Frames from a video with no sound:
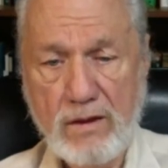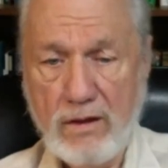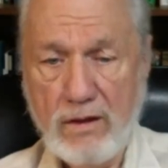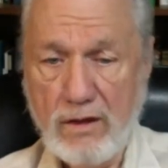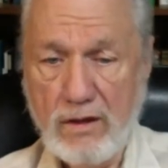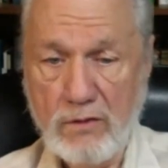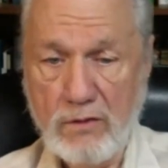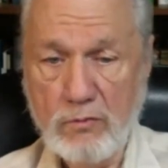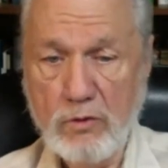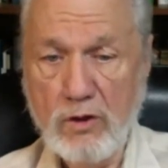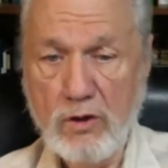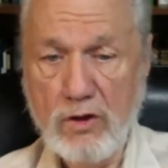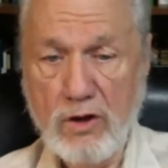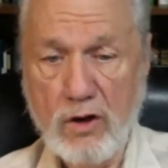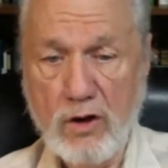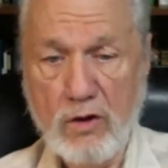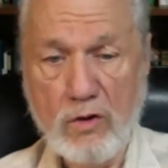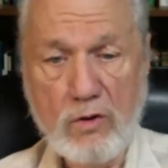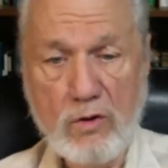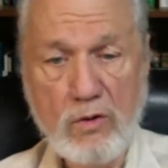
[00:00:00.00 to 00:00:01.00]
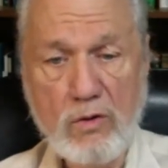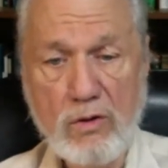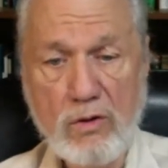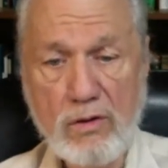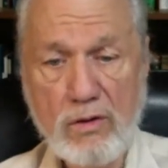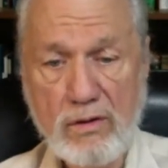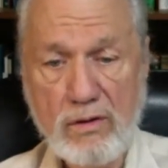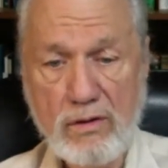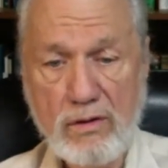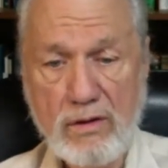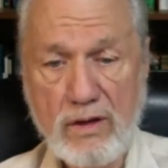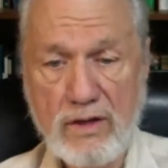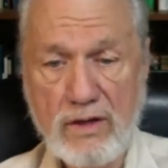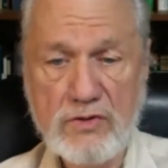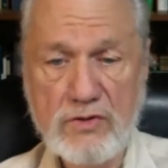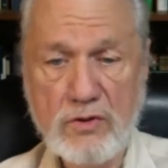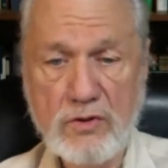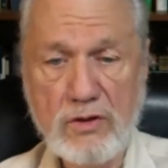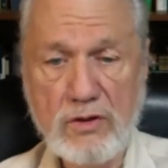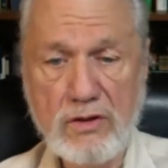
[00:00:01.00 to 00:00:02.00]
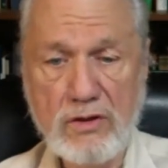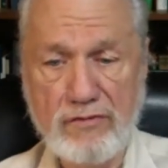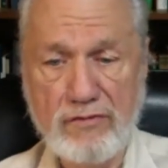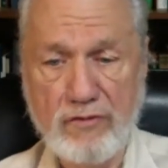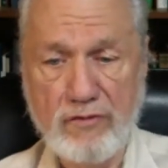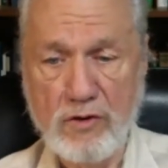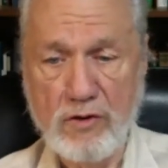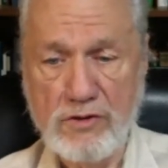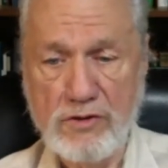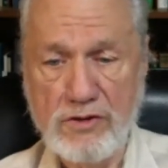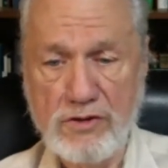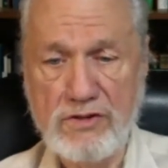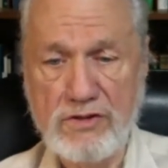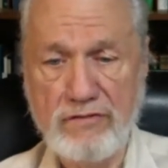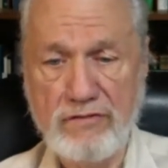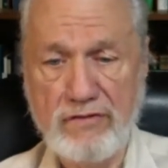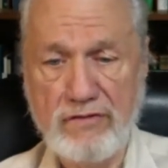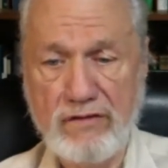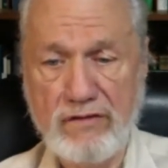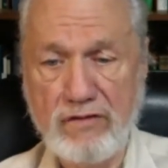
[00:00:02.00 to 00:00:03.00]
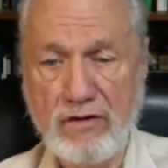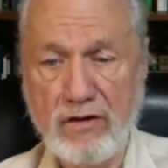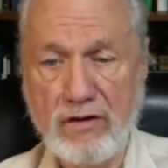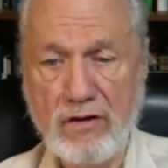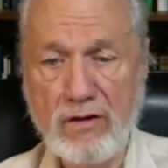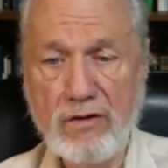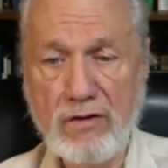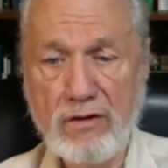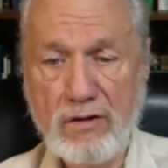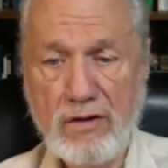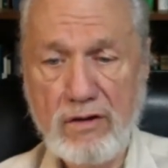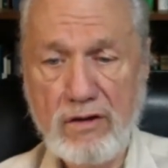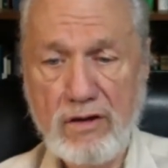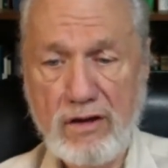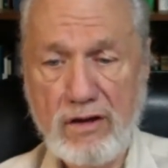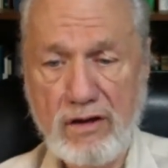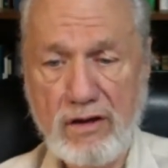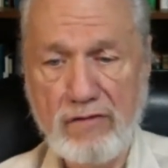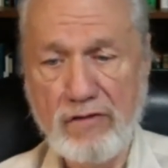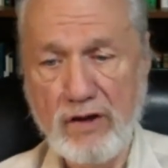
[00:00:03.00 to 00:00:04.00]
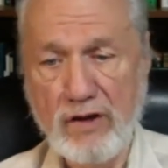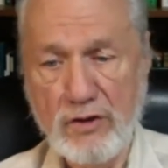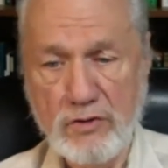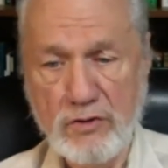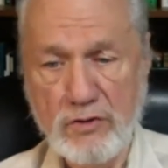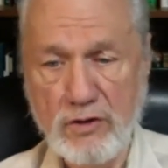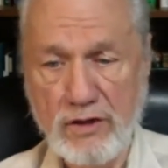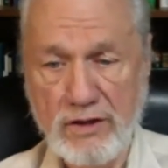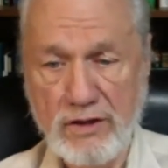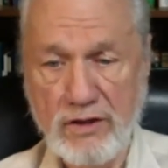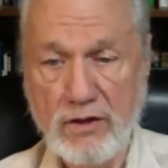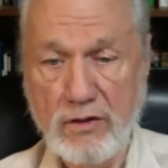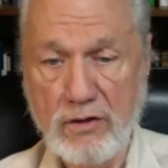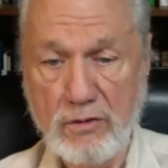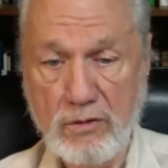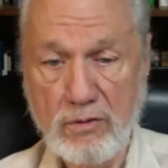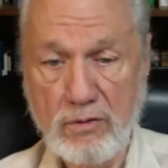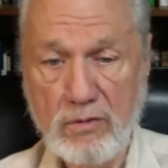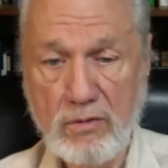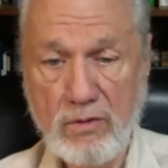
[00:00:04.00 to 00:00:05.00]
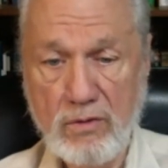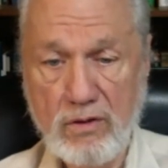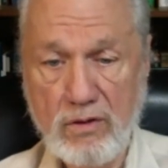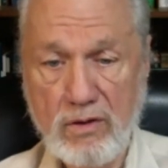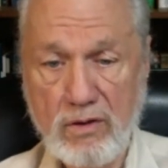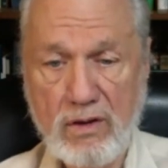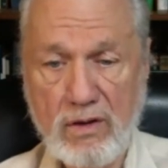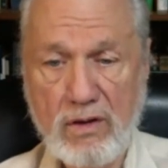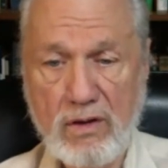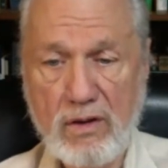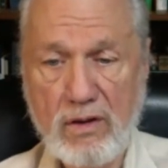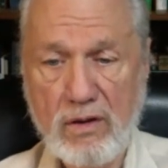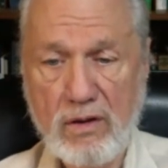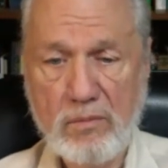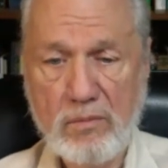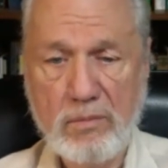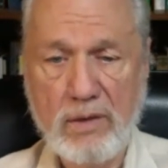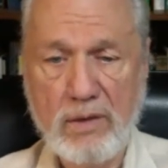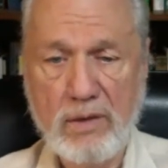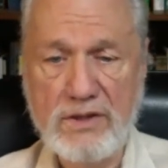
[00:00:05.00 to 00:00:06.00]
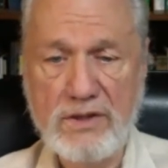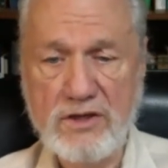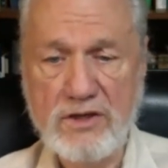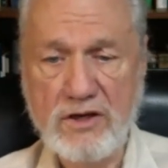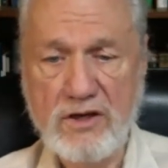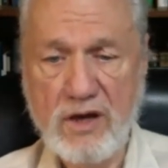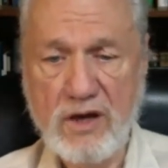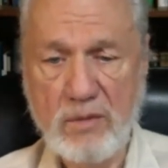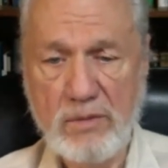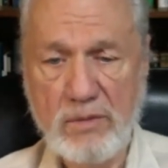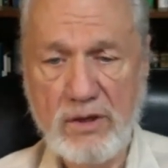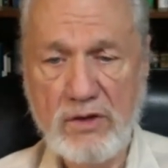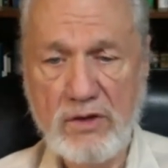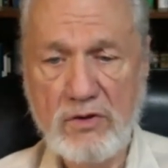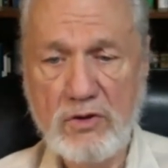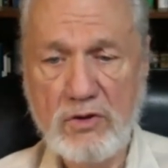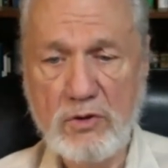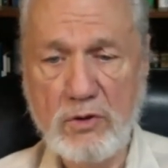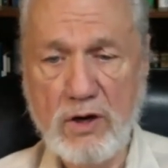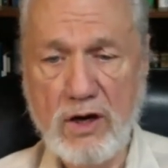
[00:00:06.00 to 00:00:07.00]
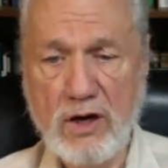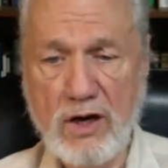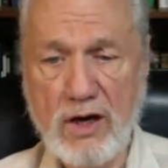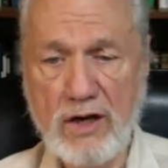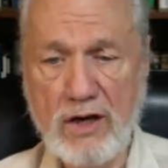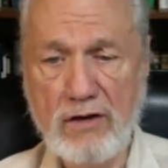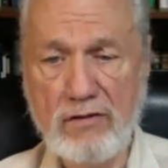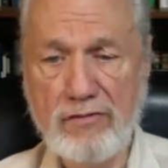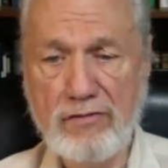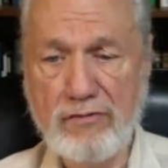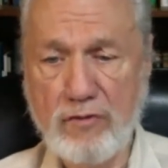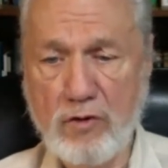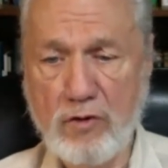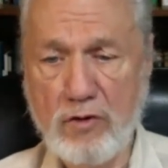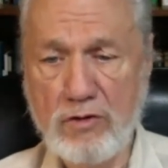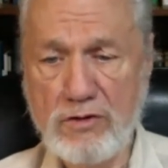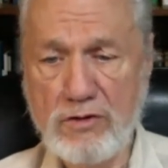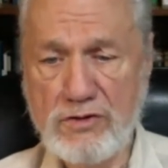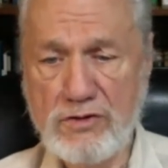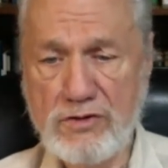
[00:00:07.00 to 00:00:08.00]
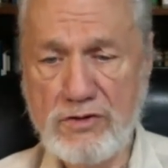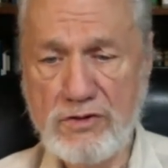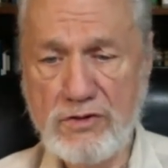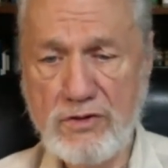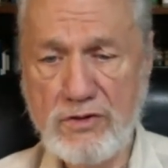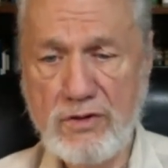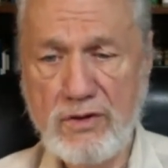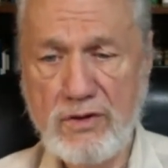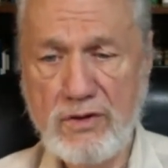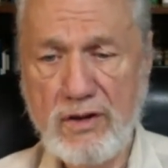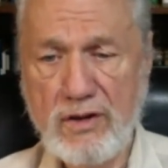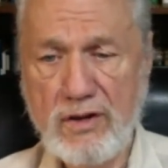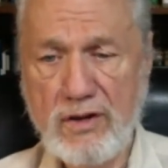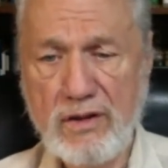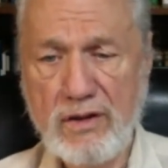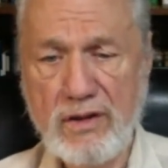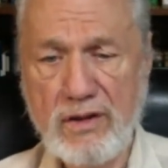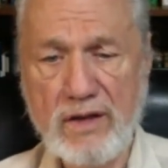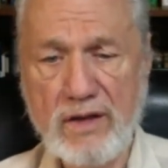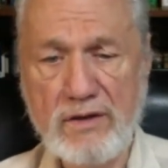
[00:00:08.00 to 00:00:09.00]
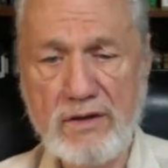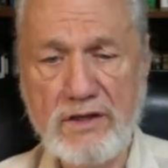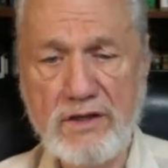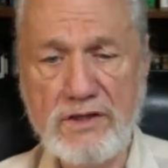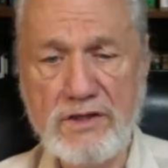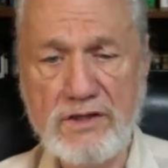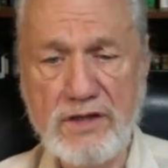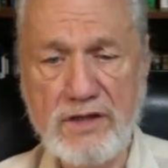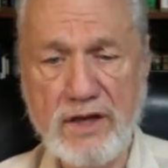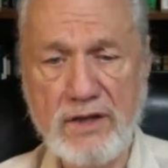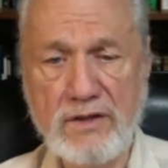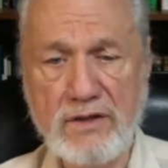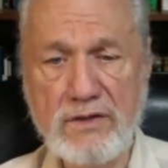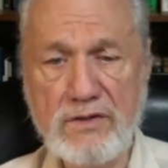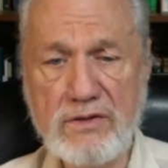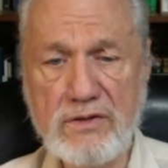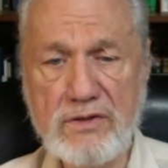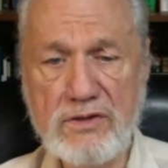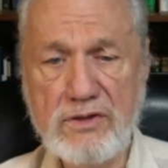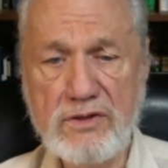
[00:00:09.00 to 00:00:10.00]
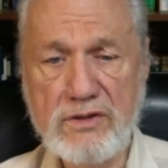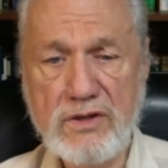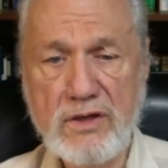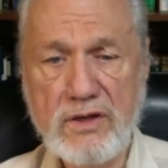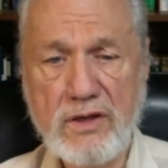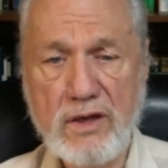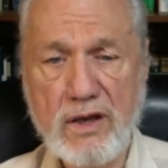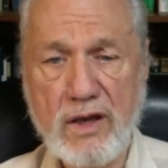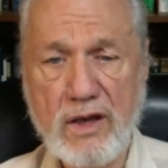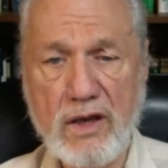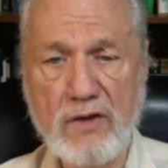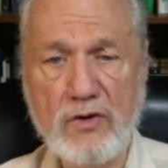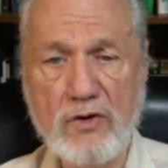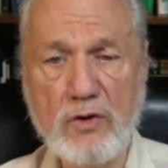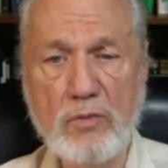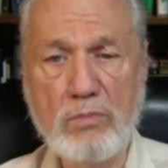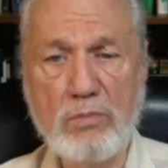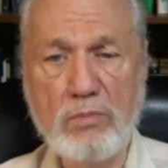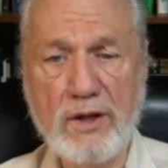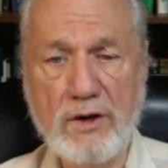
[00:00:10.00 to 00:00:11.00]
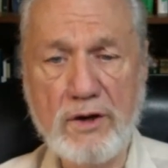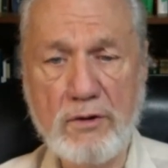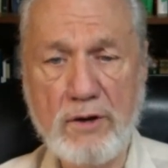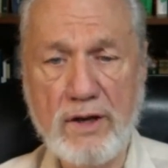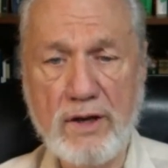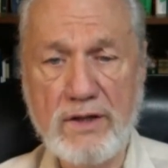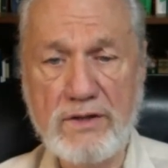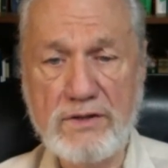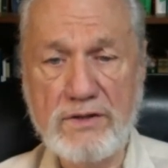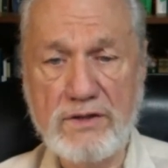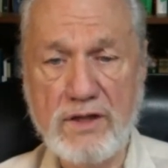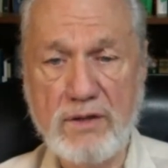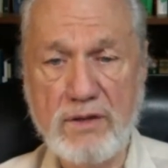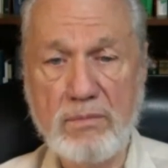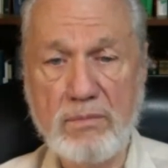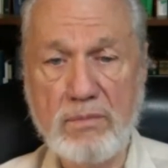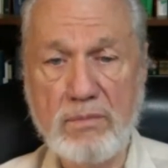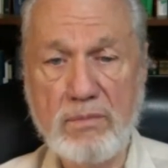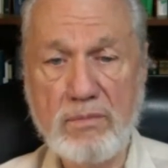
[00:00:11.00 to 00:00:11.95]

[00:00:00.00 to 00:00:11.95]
It will go as all the forces of evil eventually go, by succumbing to a higher force that descends and obliterates them.